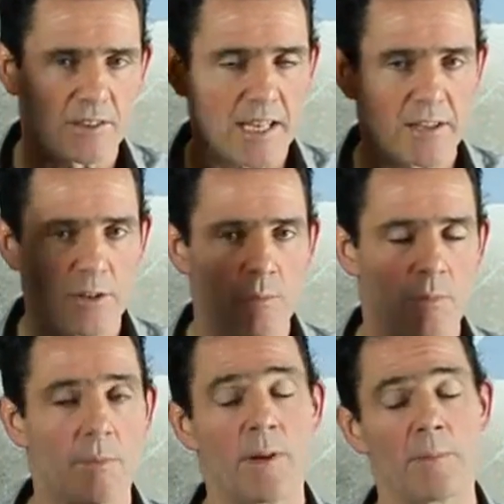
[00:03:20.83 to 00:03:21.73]
that
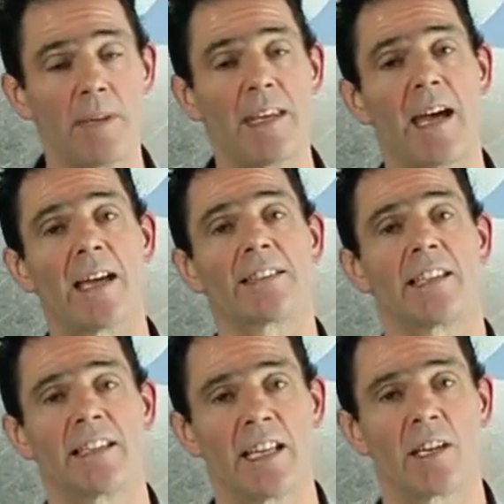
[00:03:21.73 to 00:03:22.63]
number, by me
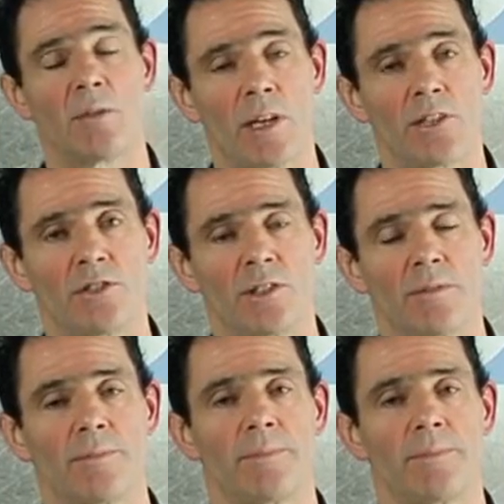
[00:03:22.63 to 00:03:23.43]
asking that question.